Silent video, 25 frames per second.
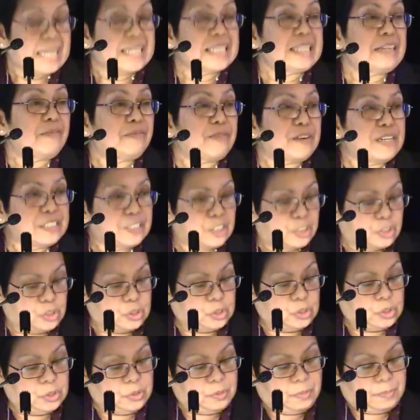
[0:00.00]
the first
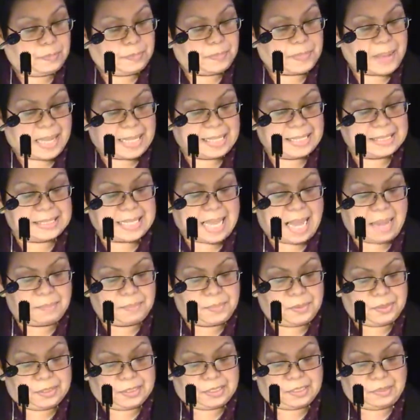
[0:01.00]
two
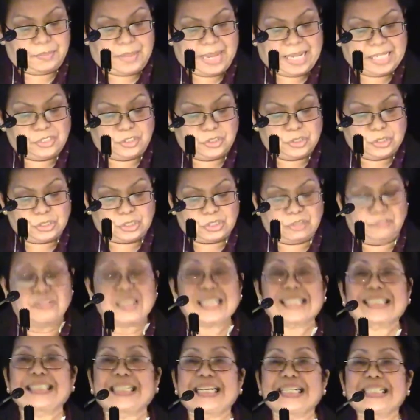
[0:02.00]
examples made use of
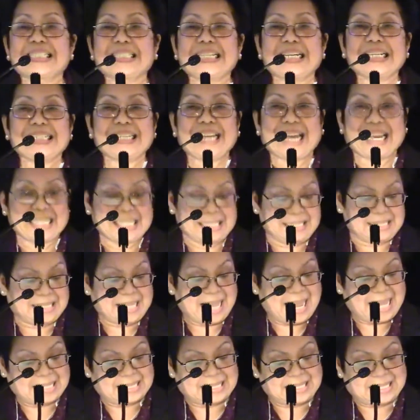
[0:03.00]
existing data
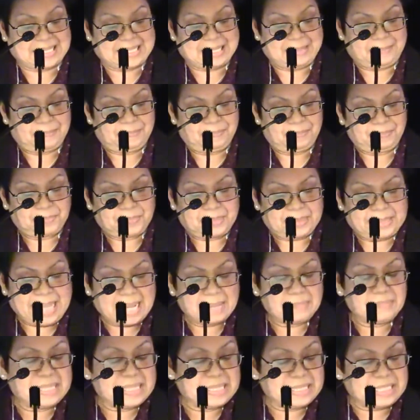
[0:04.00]
sets,
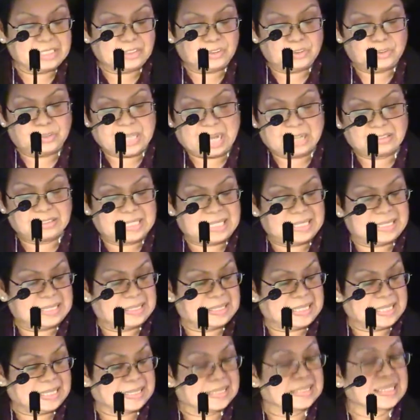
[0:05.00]
namely the
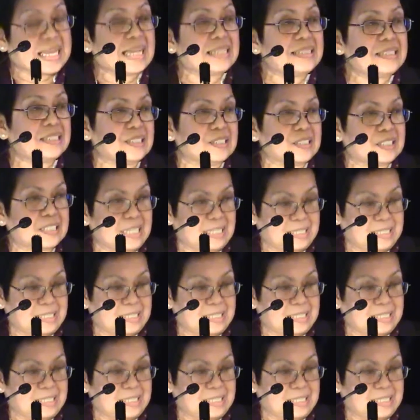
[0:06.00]
2006 census